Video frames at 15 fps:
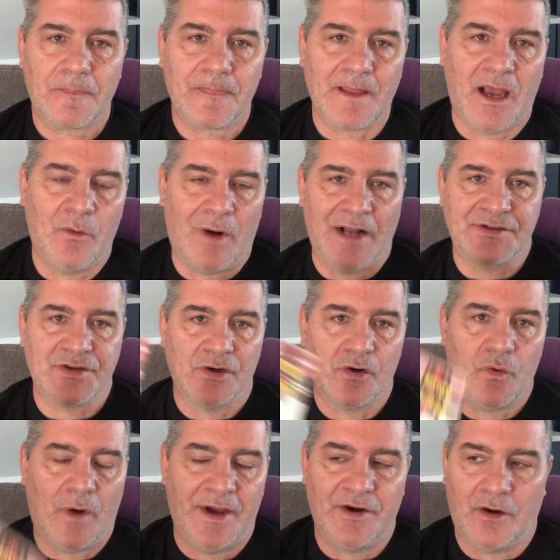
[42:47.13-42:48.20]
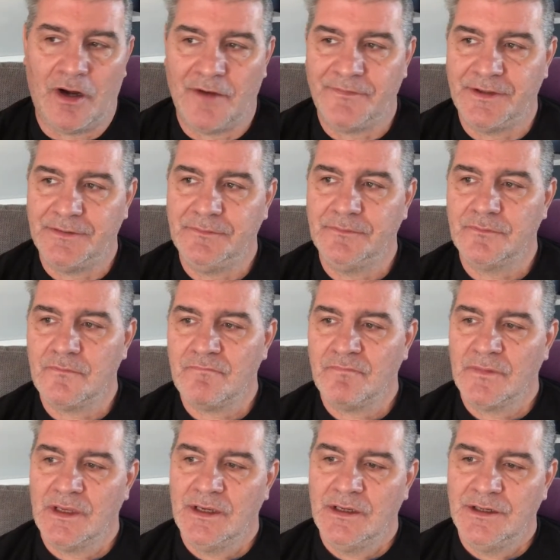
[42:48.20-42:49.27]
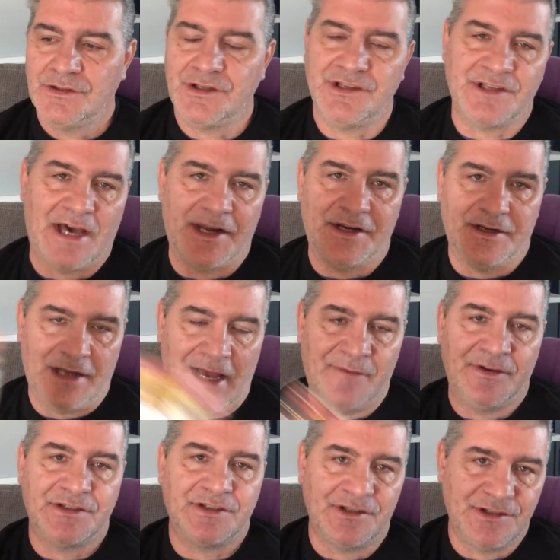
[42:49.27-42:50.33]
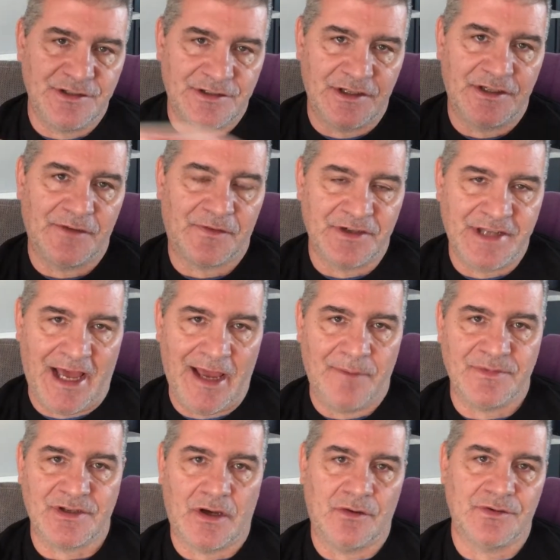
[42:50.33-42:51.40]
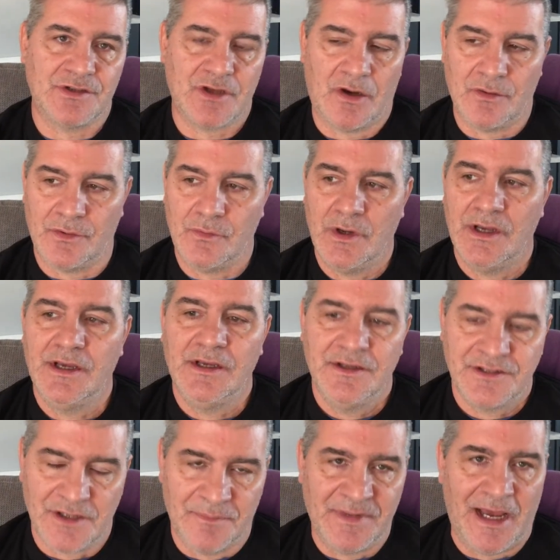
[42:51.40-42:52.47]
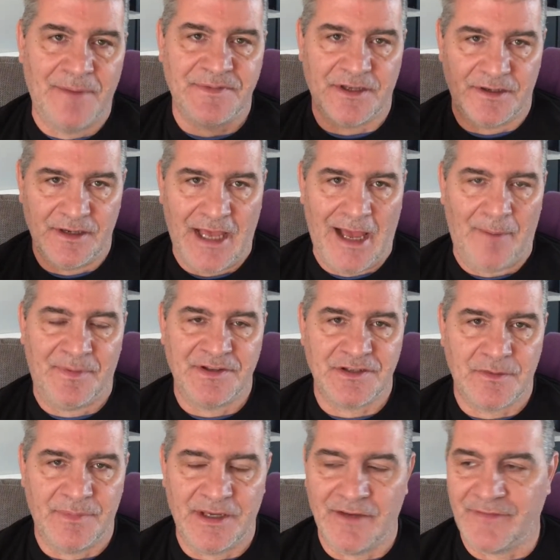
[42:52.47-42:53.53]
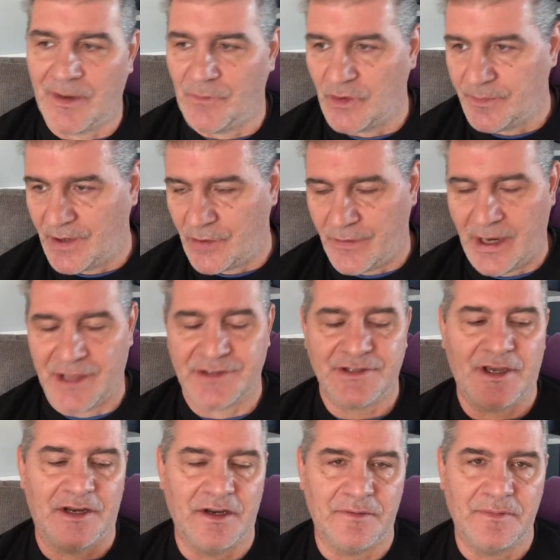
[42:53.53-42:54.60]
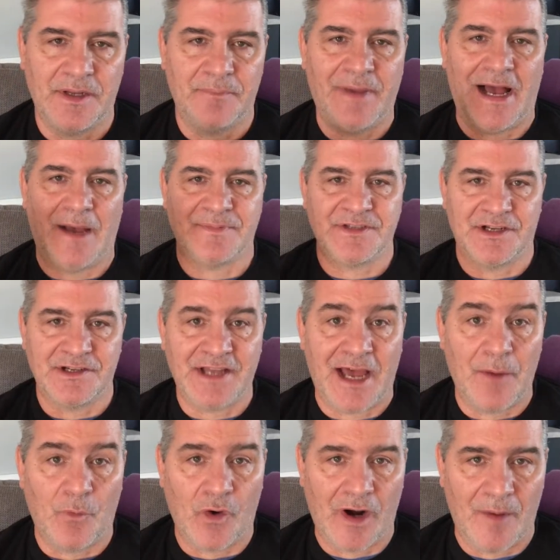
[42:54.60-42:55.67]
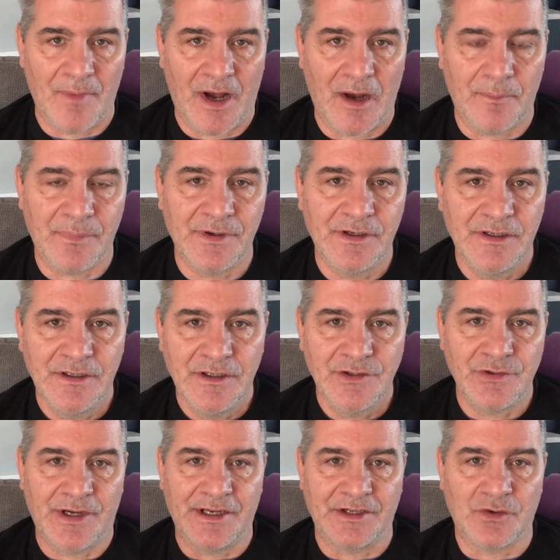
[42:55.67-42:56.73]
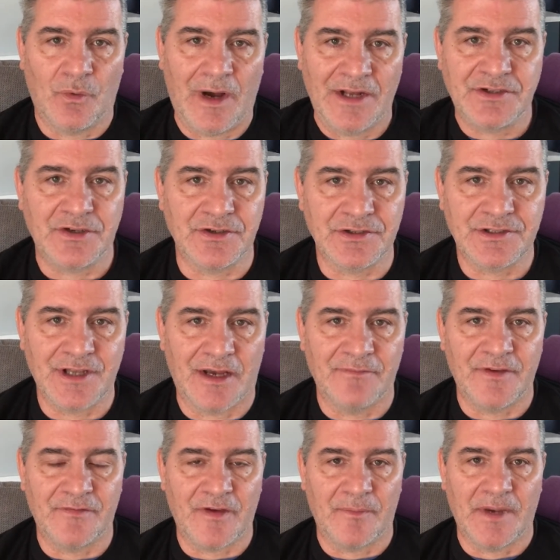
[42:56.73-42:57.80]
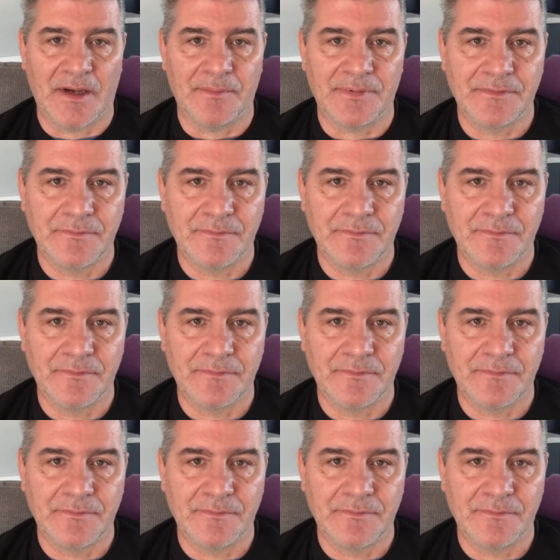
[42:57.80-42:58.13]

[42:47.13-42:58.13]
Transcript: I watch her quite often. She's on it. Obviously, she's in a different time zone. So sometimes it happens to be if I'm with my grandson, it pops at a time where I'm up. So I get to watch her stuff if I'm up.